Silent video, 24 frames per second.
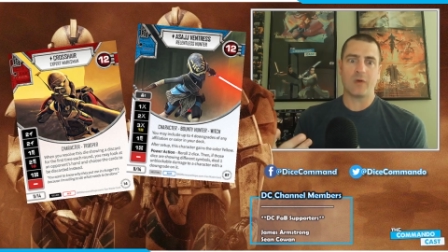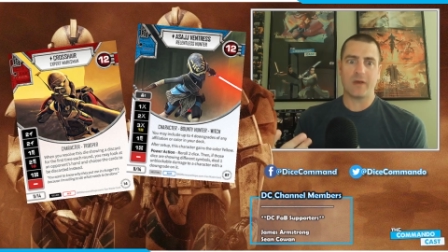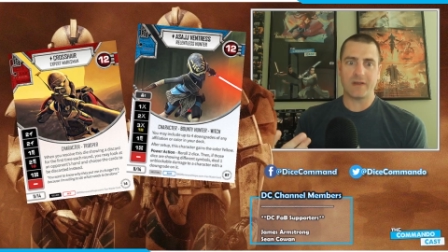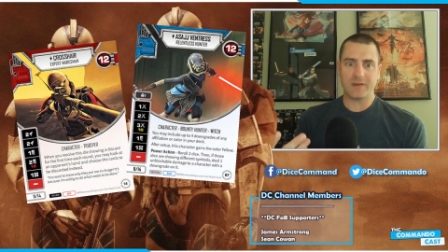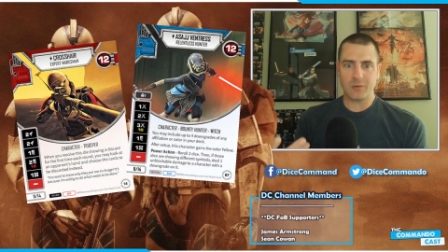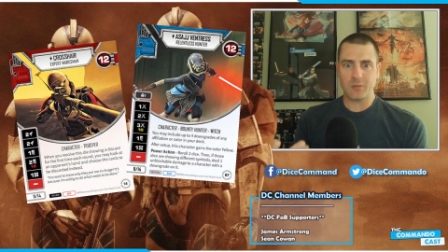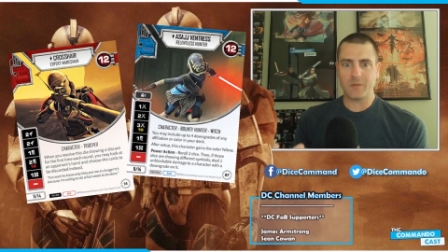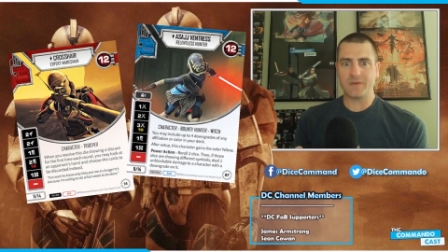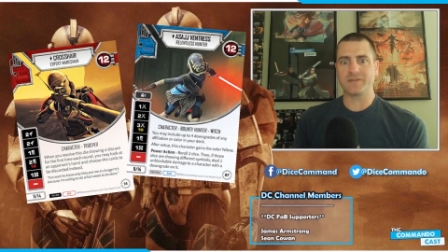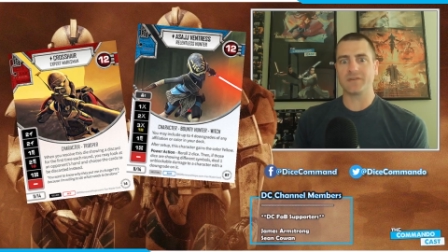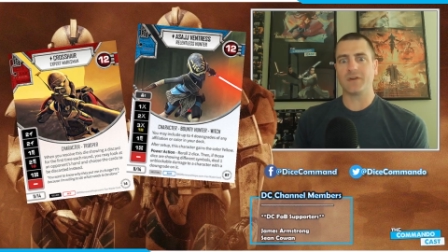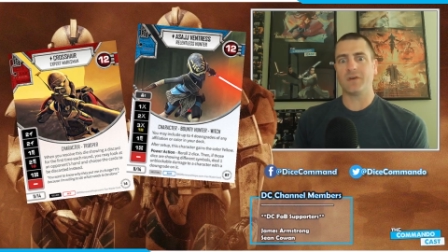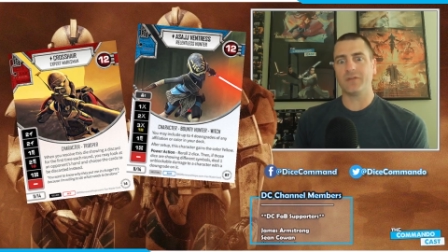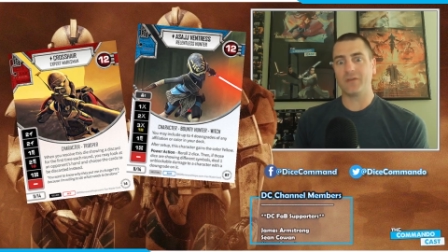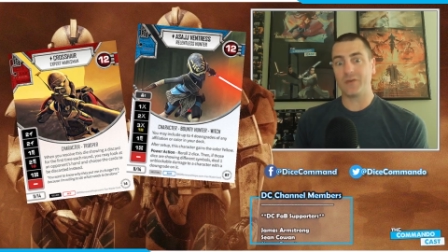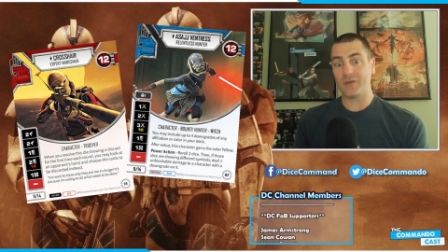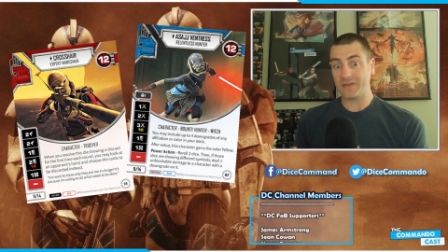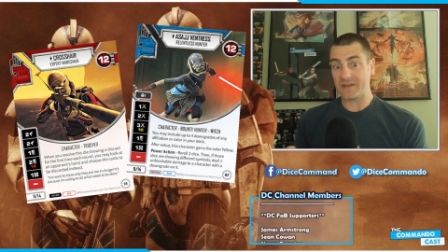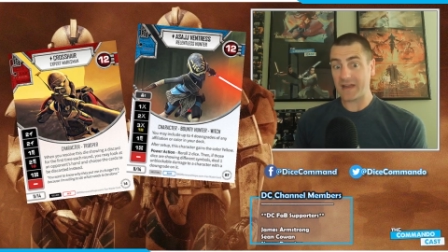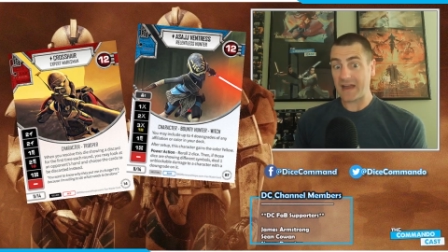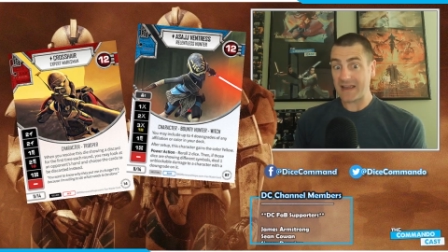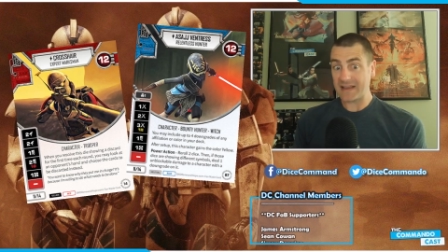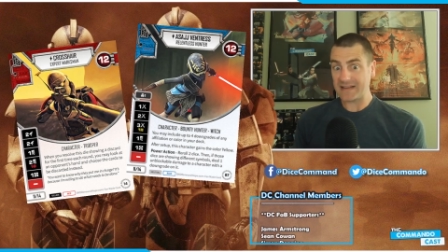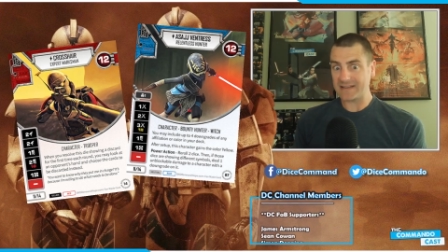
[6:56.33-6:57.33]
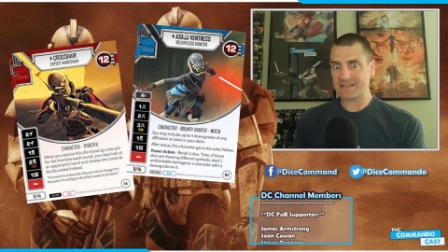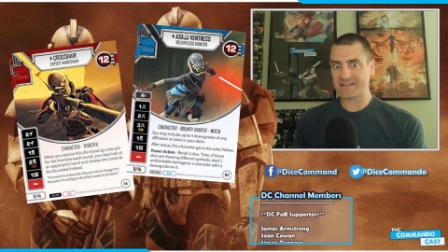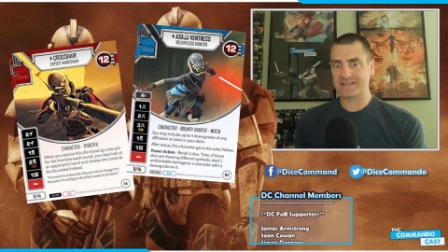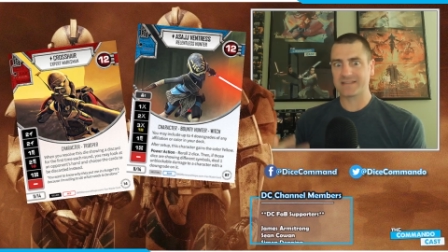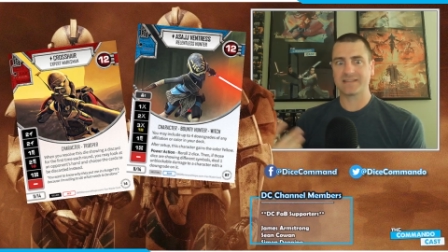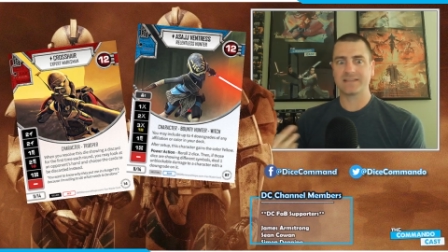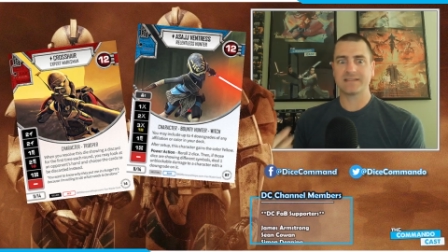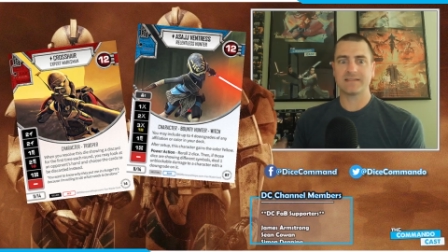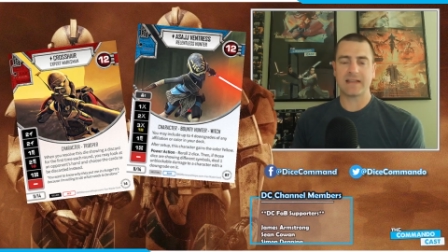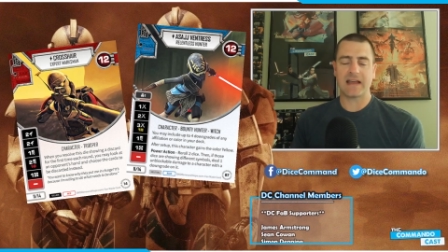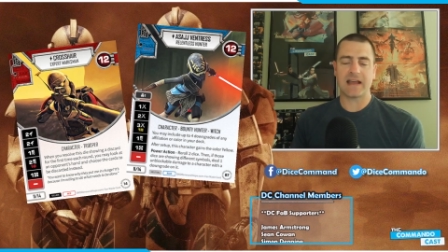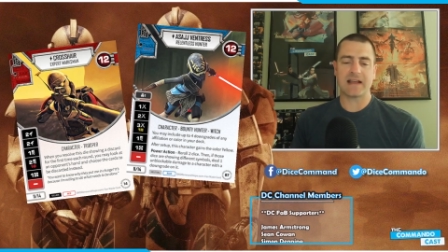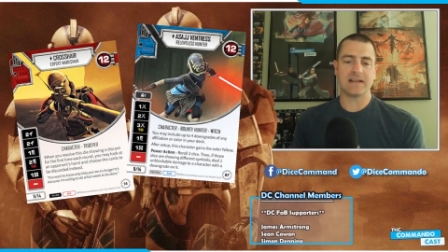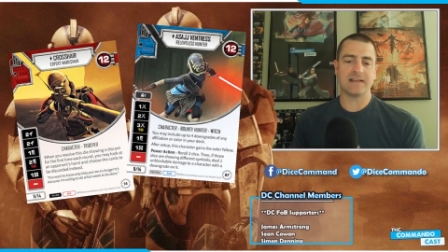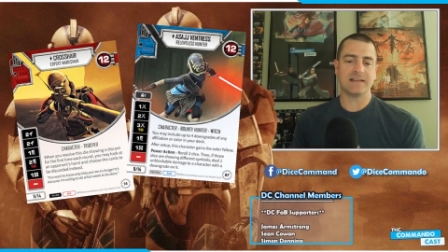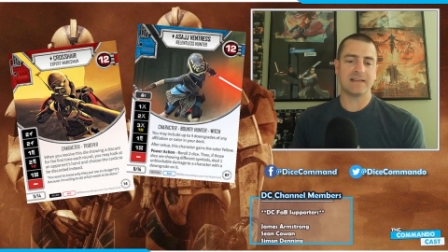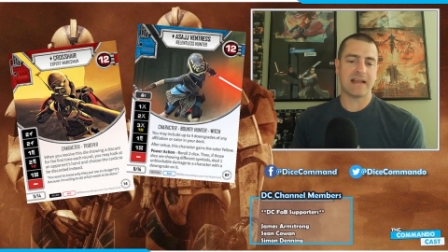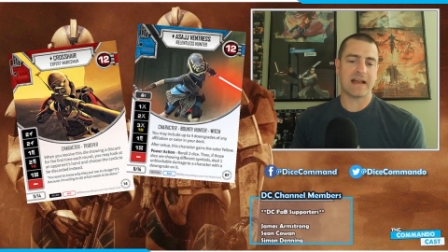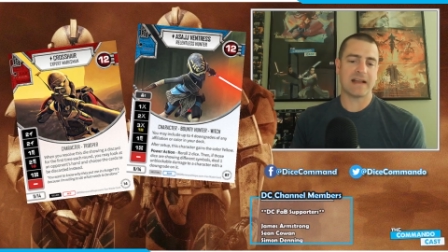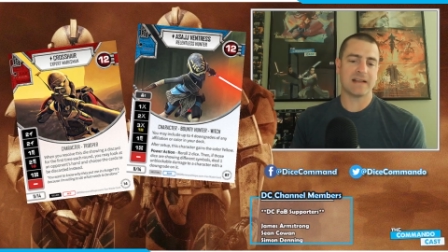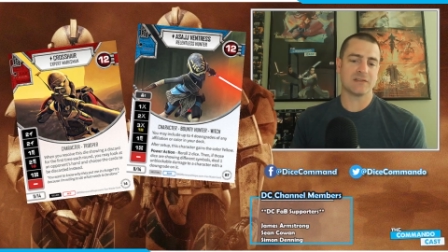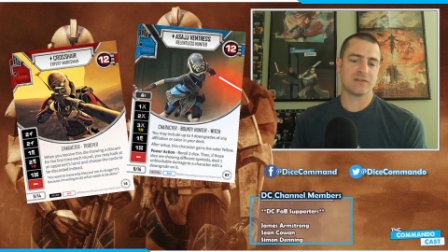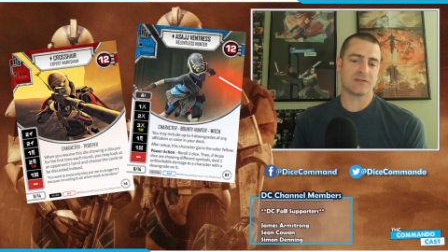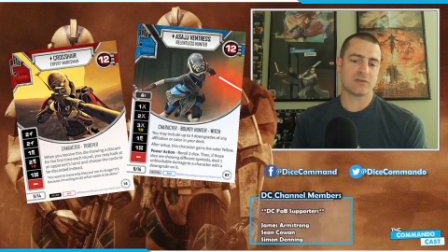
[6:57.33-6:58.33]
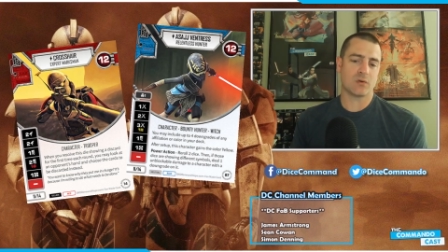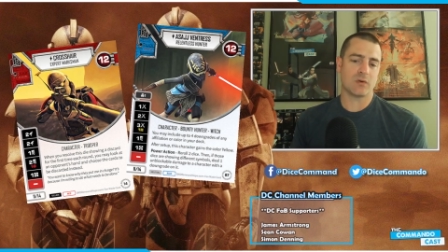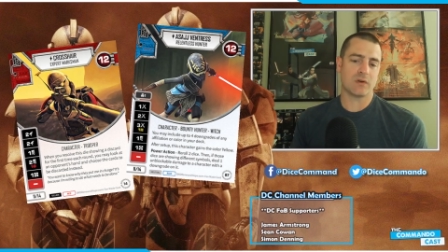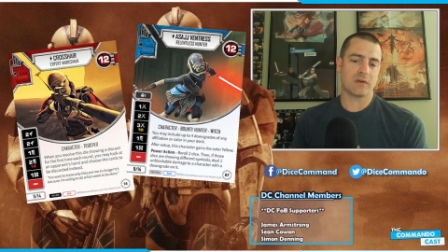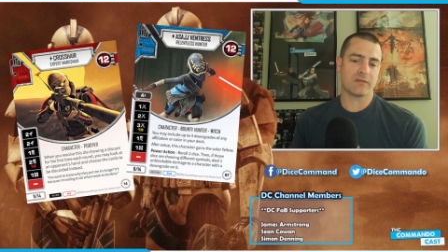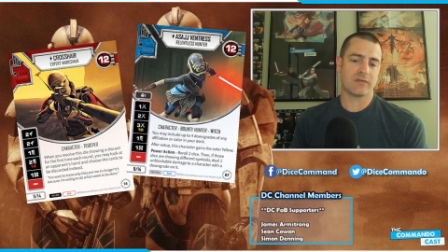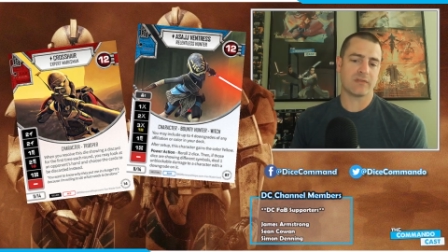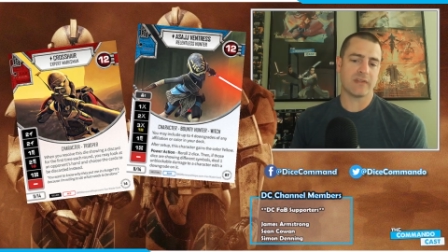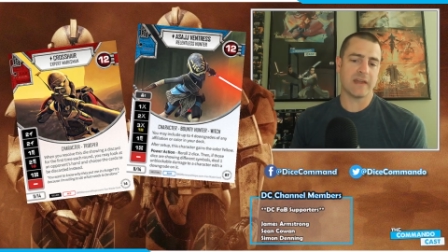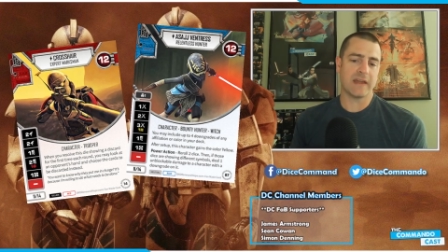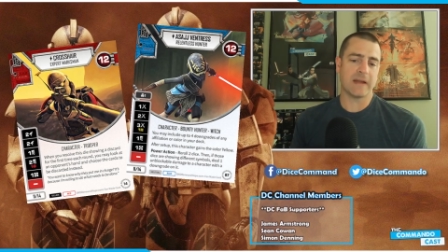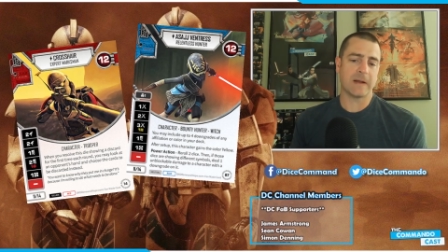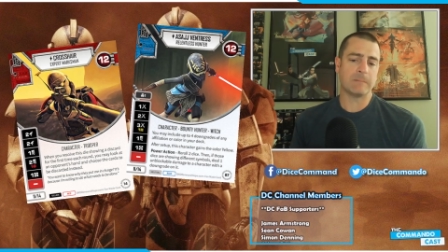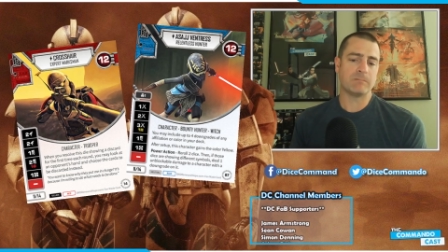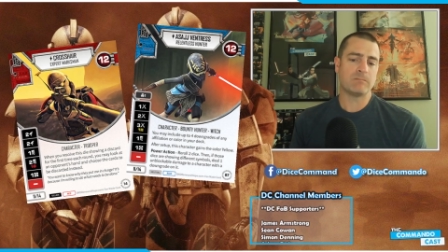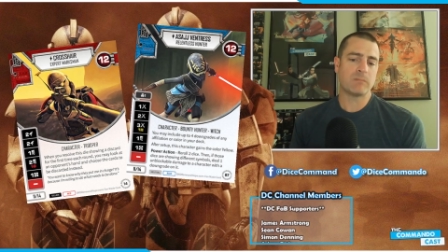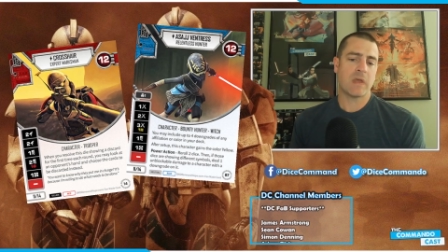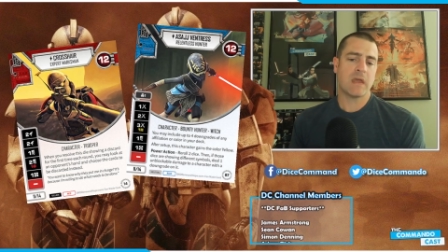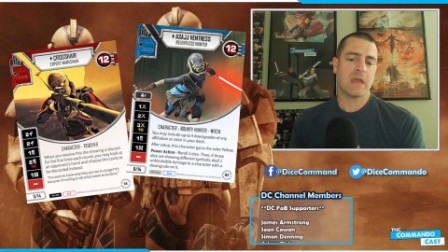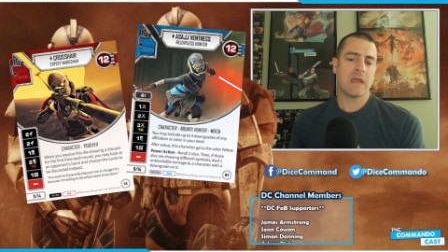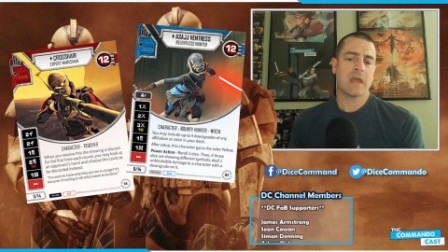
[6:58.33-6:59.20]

You resolve their dice, that that sort of thing.